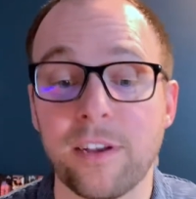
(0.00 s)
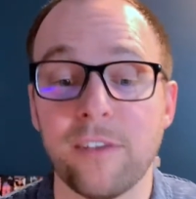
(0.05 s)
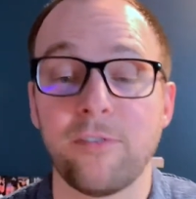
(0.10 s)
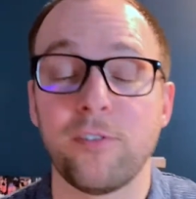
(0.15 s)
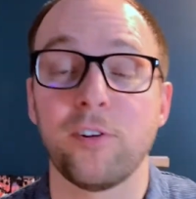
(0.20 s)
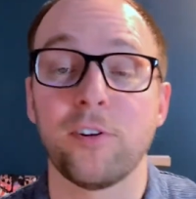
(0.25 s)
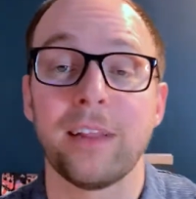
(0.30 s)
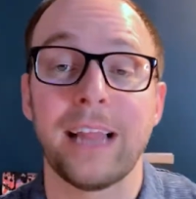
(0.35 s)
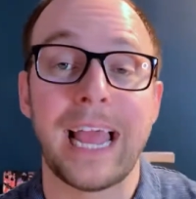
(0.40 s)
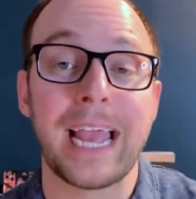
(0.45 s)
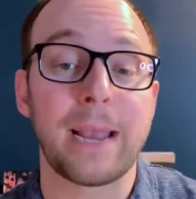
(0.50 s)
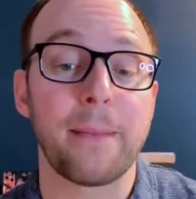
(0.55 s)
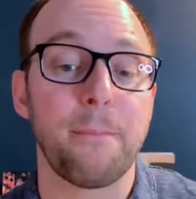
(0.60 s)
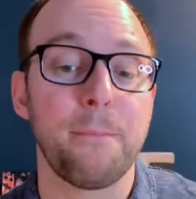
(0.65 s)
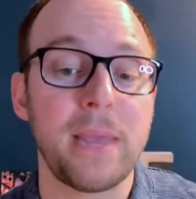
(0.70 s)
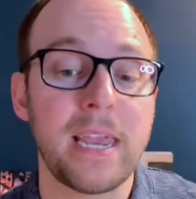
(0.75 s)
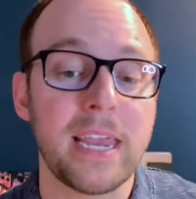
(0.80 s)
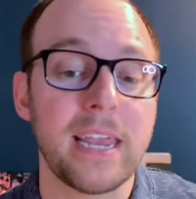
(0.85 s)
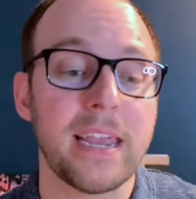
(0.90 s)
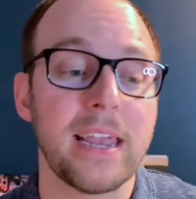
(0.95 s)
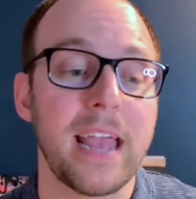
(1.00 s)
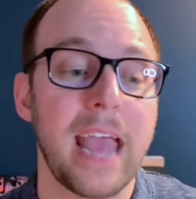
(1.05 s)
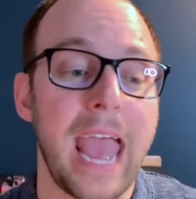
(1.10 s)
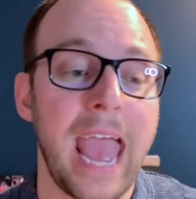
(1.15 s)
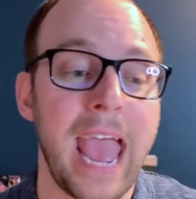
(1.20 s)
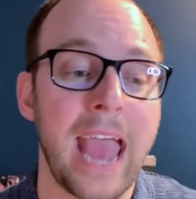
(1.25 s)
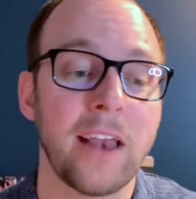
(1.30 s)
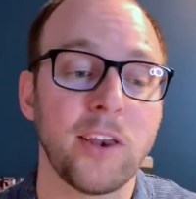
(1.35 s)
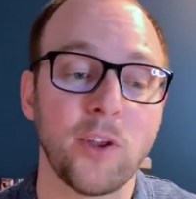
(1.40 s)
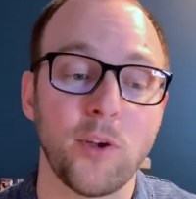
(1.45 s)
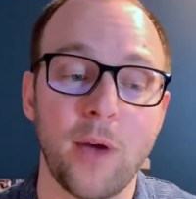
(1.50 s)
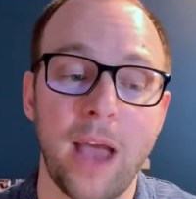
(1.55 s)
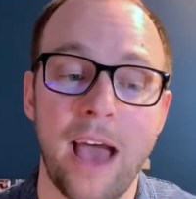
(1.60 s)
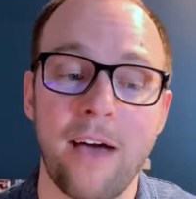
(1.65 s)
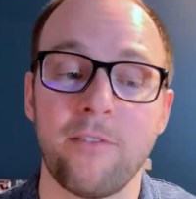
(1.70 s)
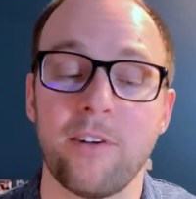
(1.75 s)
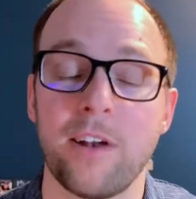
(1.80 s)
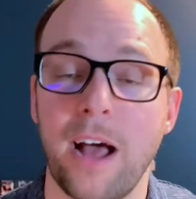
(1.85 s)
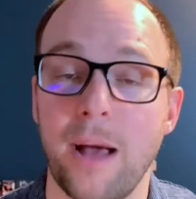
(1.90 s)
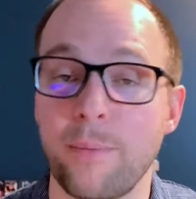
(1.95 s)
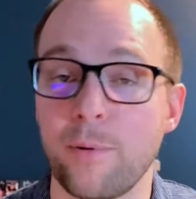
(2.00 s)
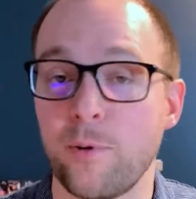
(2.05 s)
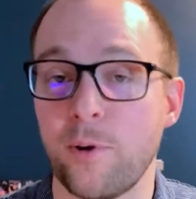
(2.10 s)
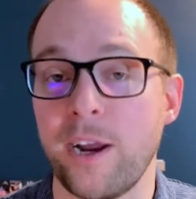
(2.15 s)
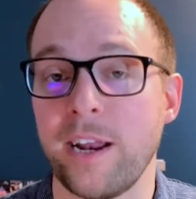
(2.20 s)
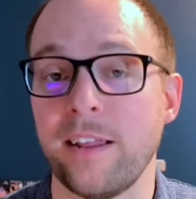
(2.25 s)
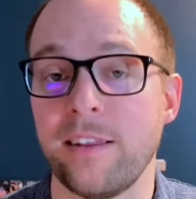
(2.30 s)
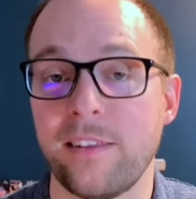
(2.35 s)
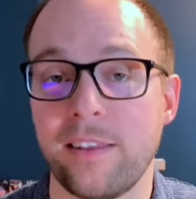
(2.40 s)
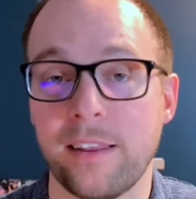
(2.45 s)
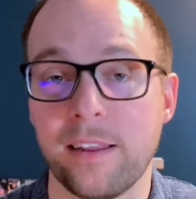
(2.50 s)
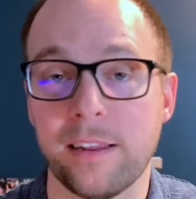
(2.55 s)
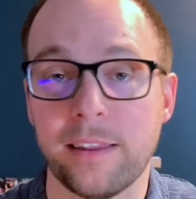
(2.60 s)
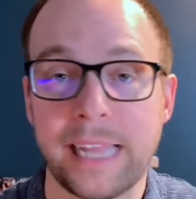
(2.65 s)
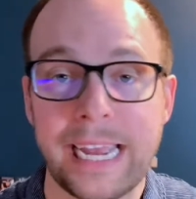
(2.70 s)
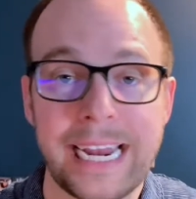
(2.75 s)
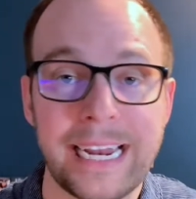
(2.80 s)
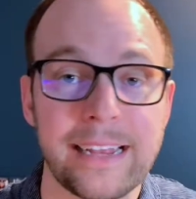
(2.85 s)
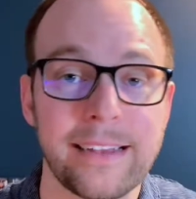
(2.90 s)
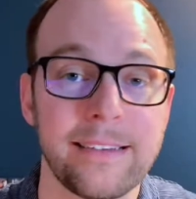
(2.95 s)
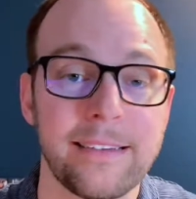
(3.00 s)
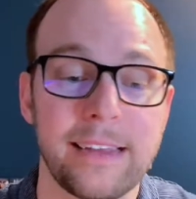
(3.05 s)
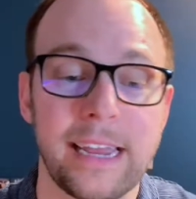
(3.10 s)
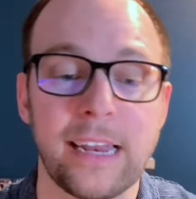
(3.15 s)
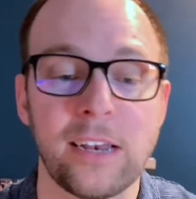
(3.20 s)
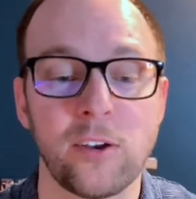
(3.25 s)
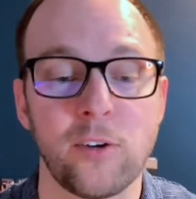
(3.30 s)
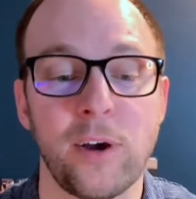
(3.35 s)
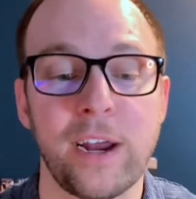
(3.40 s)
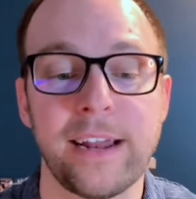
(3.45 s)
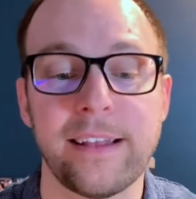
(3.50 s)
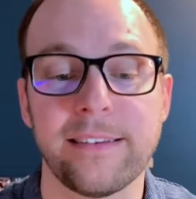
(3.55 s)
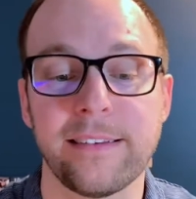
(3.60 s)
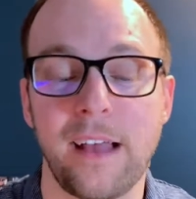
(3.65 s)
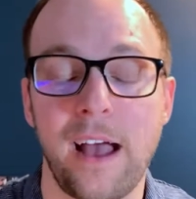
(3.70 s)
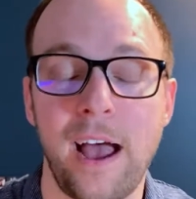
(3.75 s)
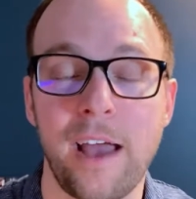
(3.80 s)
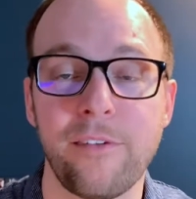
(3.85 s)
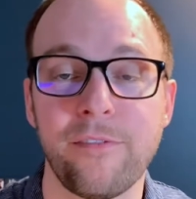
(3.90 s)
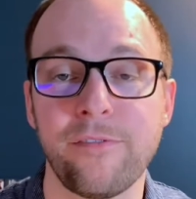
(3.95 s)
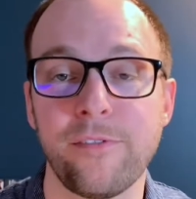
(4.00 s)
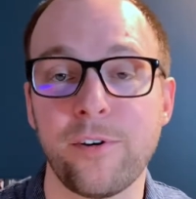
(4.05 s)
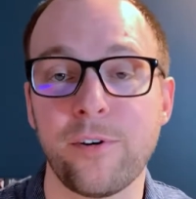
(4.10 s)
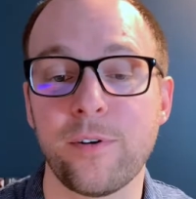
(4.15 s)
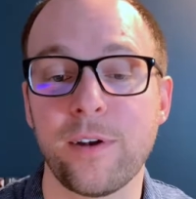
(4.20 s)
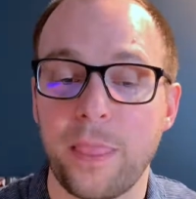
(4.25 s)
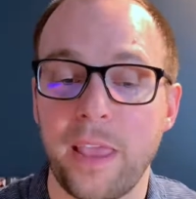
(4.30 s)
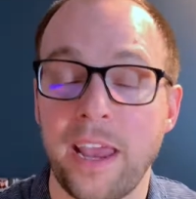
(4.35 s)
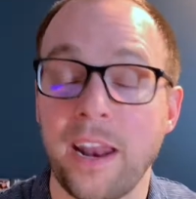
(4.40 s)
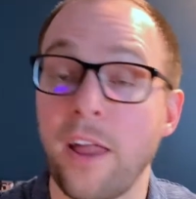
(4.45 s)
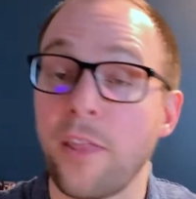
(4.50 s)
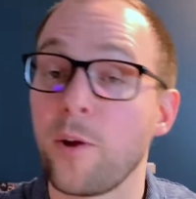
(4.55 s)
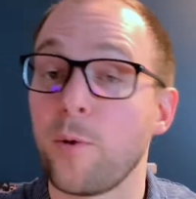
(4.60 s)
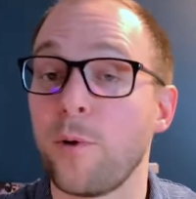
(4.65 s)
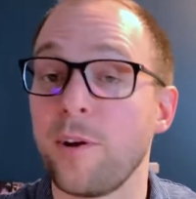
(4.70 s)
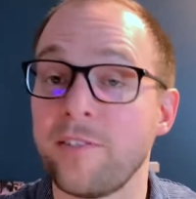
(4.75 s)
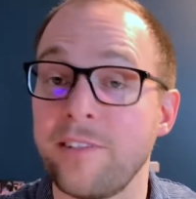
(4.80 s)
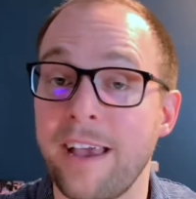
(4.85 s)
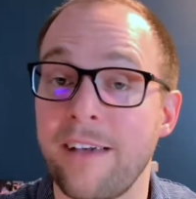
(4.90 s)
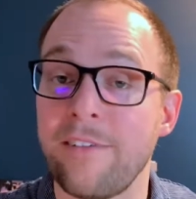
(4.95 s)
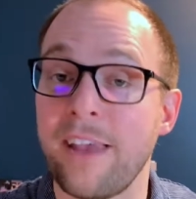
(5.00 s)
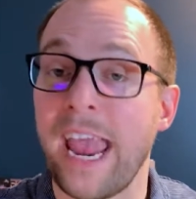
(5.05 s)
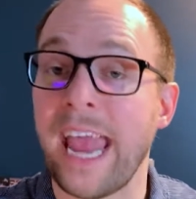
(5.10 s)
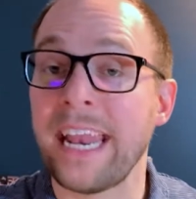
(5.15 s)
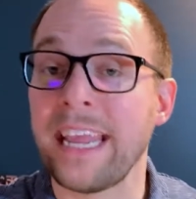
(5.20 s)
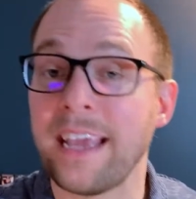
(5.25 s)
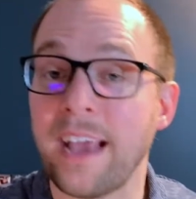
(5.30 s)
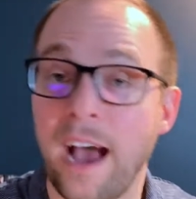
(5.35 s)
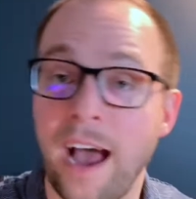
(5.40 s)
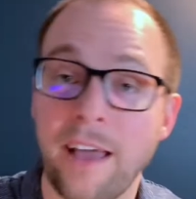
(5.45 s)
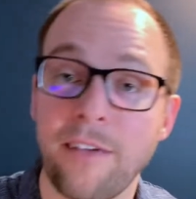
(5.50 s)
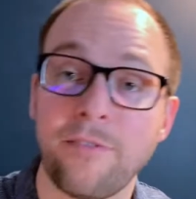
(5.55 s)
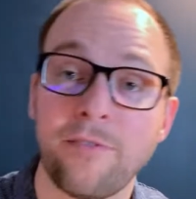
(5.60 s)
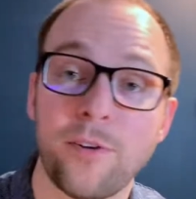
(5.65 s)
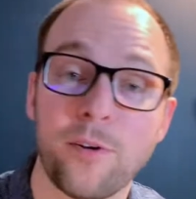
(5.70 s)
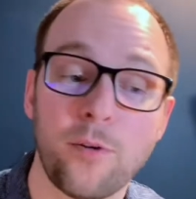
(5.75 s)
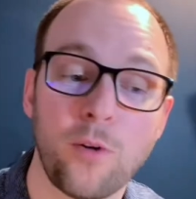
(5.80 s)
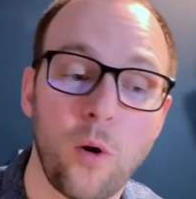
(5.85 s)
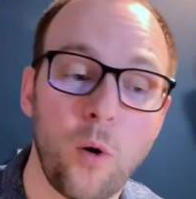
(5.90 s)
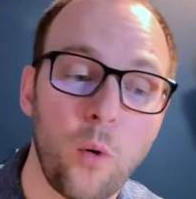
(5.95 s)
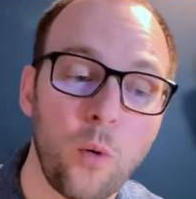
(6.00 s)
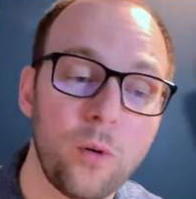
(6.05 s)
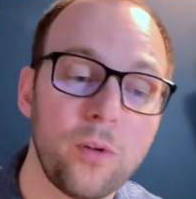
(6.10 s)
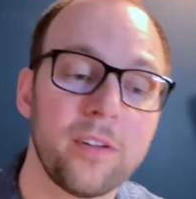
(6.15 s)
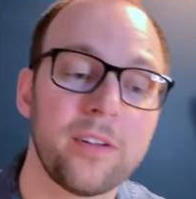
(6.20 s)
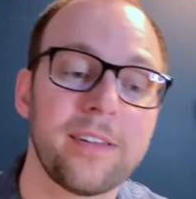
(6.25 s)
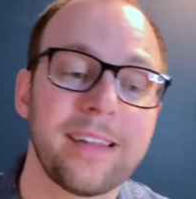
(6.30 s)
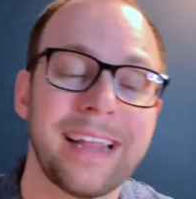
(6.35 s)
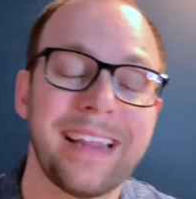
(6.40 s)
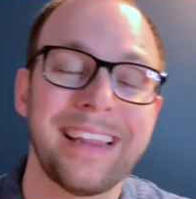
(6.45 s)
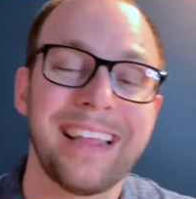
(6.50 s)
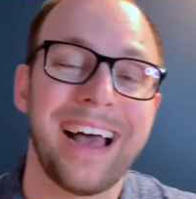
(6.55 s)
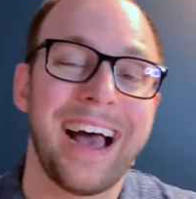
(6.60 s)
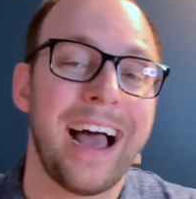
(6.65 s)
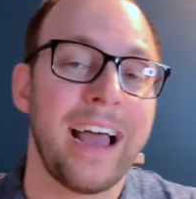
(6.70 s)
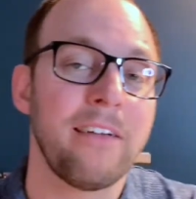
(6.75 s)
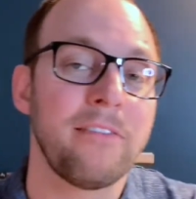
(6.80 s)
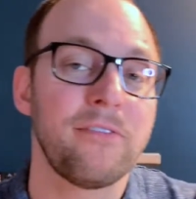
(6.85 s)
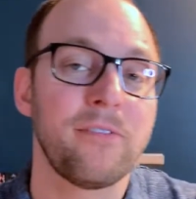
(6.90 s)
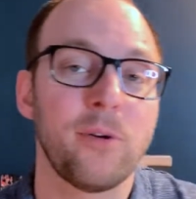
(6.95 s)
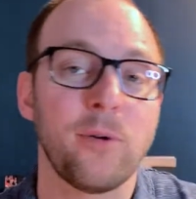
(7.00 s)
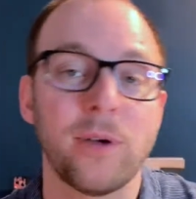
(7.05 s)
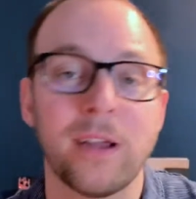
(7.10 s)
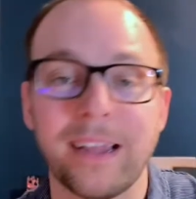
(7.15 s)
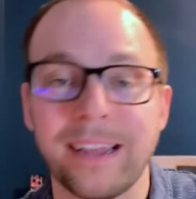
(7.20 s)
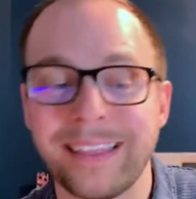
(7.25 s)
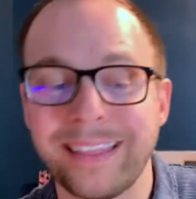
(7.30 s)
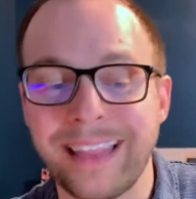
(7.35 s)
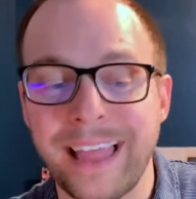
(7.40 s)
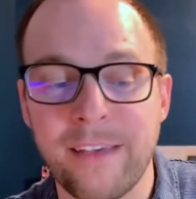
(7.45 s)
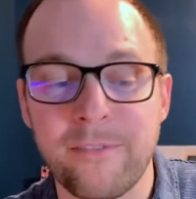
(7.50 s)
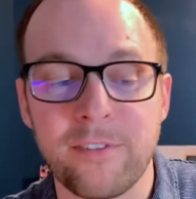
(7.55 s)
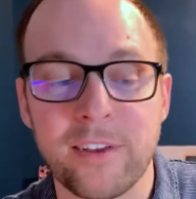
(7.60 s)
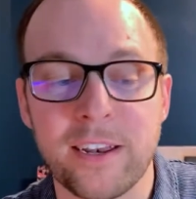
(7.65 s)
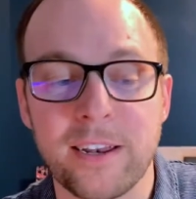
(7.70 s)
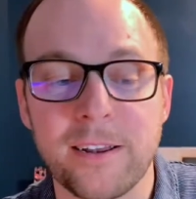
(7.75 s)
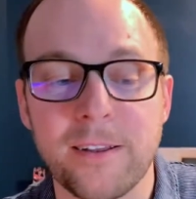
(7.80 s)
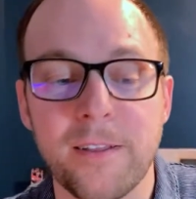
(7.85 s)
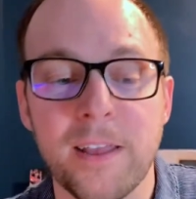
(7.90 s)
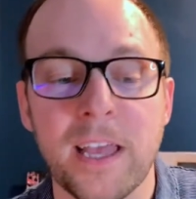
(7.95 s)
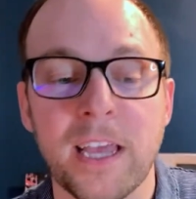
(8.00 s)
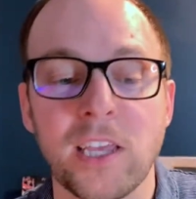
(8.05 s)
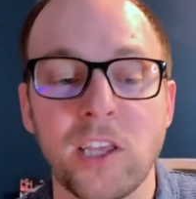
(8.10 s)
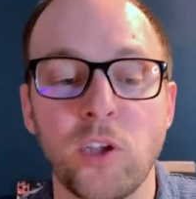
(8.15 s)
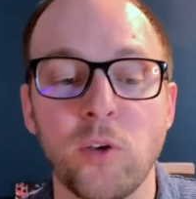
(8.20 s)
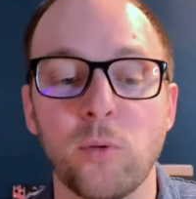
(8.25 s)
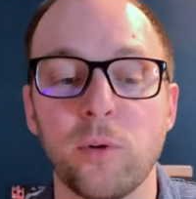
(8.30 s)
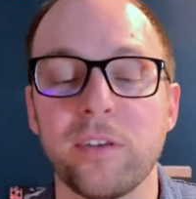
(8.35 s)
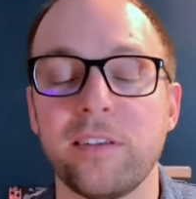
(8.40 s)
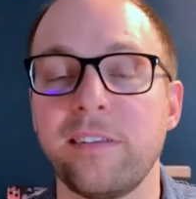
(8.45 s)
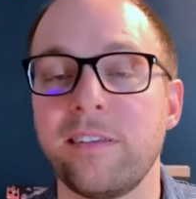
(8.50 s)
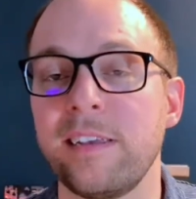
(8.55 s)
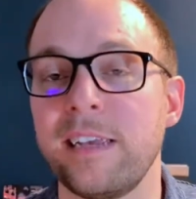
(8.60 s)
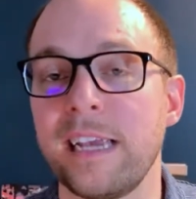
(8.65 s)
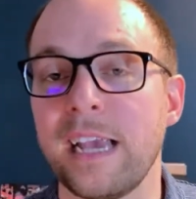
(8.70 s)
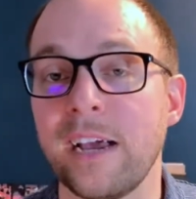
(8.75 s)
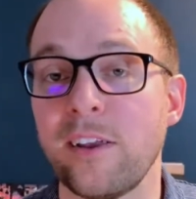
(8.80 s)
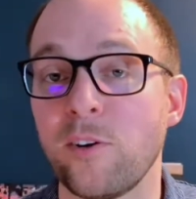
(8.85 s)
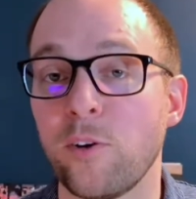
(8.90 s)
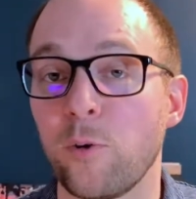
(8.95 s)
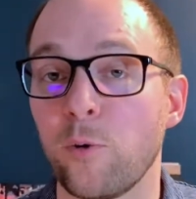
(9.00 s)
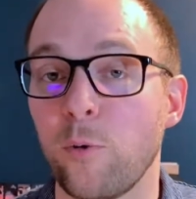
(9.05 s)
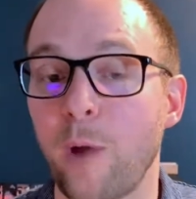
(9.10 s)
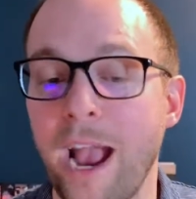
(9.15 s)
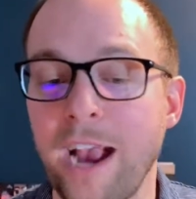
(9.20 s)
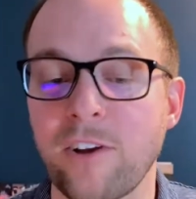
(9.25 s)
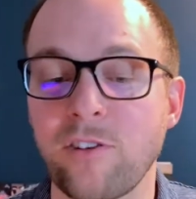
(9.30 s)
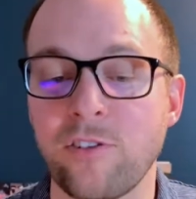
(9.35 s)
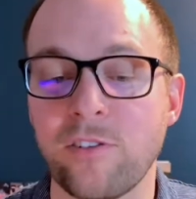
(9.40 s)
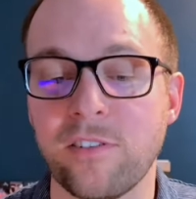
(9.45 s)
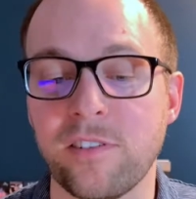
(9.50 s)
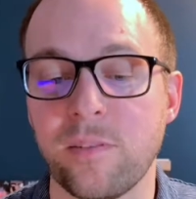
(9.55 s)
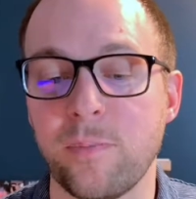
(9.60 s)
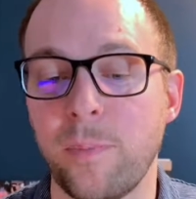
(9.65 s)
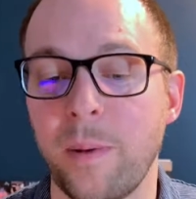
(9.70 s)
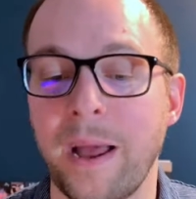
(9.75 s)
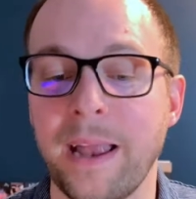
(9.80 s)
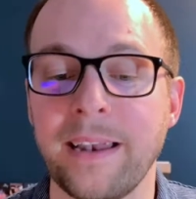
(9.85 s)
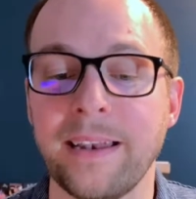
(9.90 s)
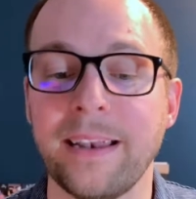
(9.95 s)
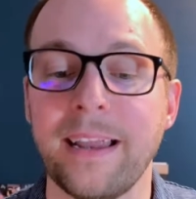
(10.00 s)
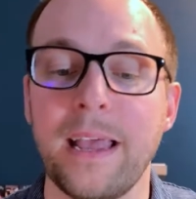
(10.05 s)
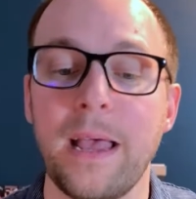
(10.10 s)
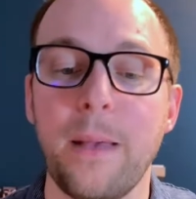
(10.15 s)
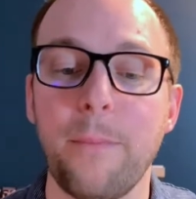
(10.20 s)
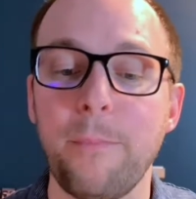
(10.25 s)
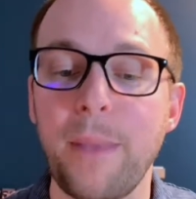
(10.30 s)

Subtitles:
If you're like me and you haven't upgraded to the latest and greatest iPhone, in other words, you have any iPhone older than the iPhone 11, you will see a directions button.